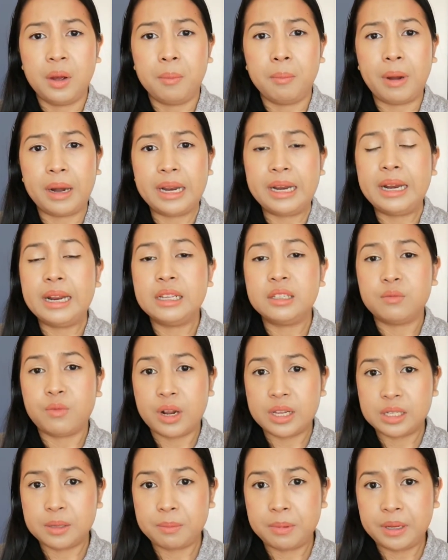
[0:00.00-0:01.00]
But in this
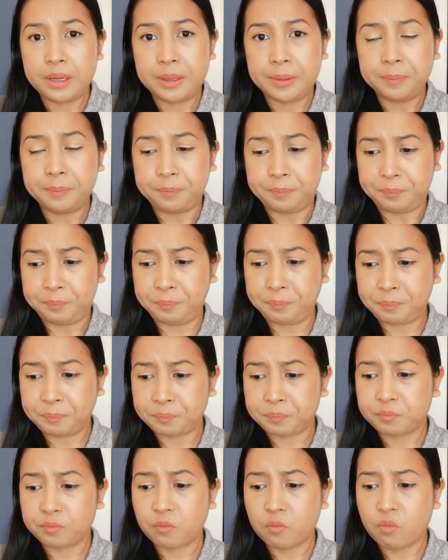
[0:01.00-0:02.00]
recipe,
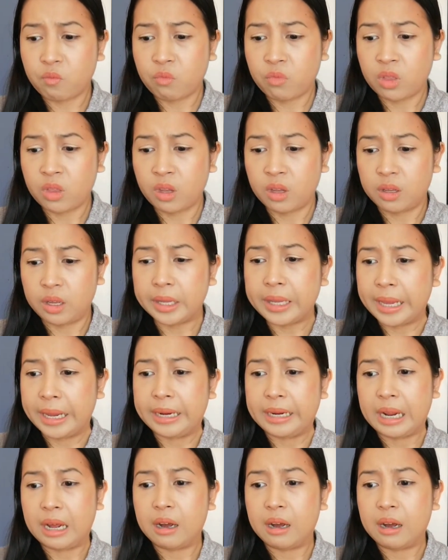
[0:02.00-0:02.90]
again,